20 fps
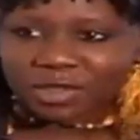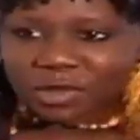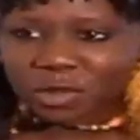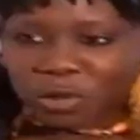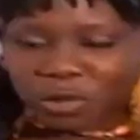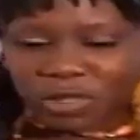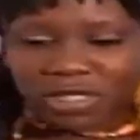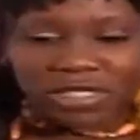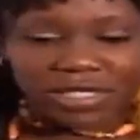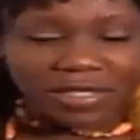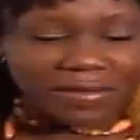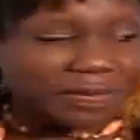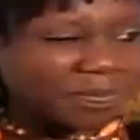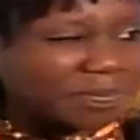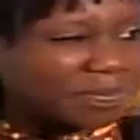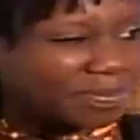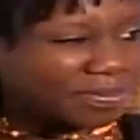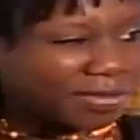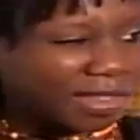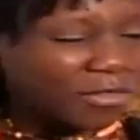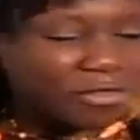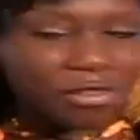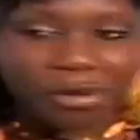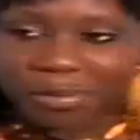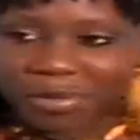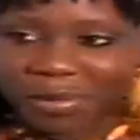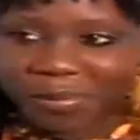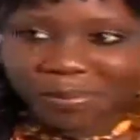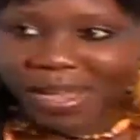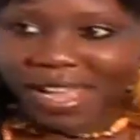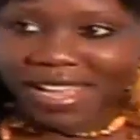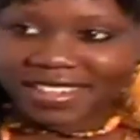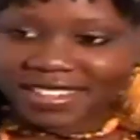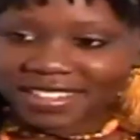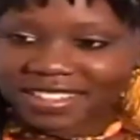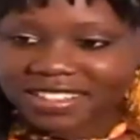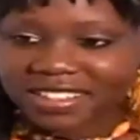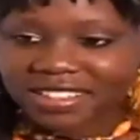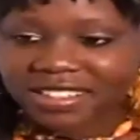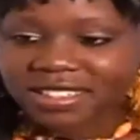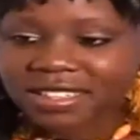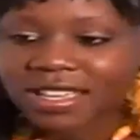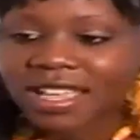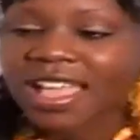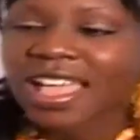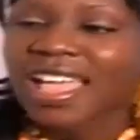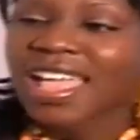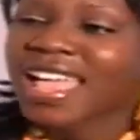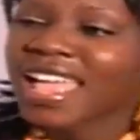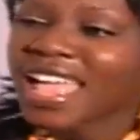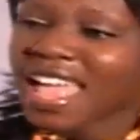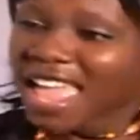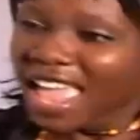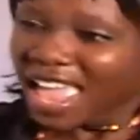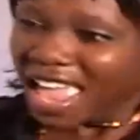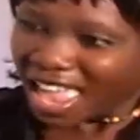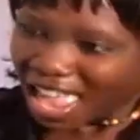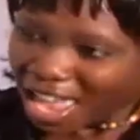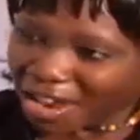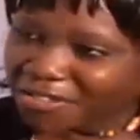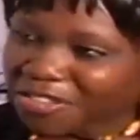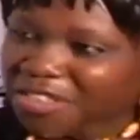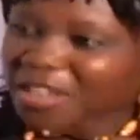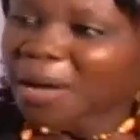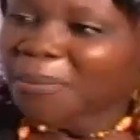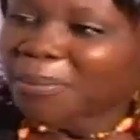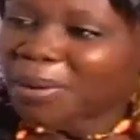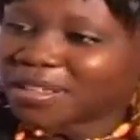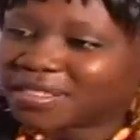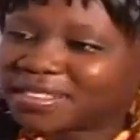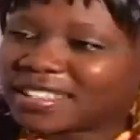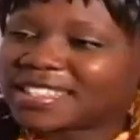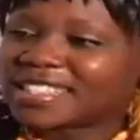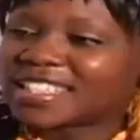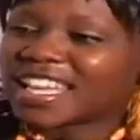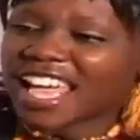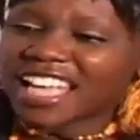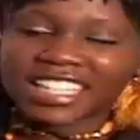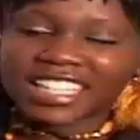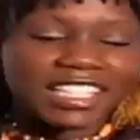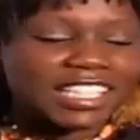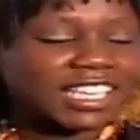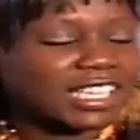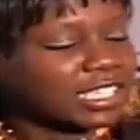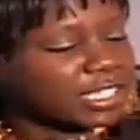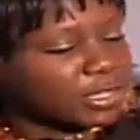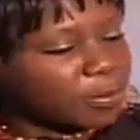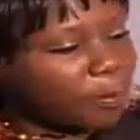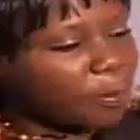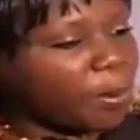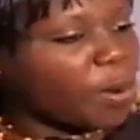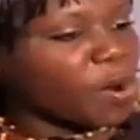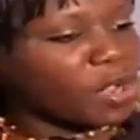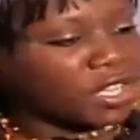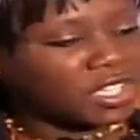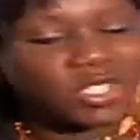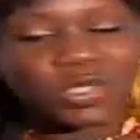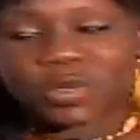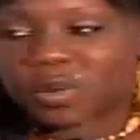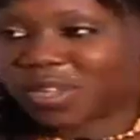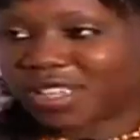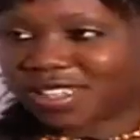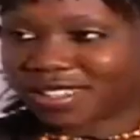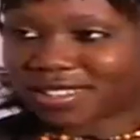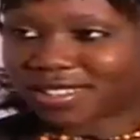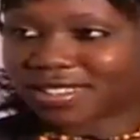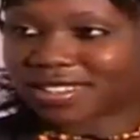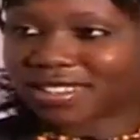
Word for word: Dude, from the bank. Everything about this gate just points to it.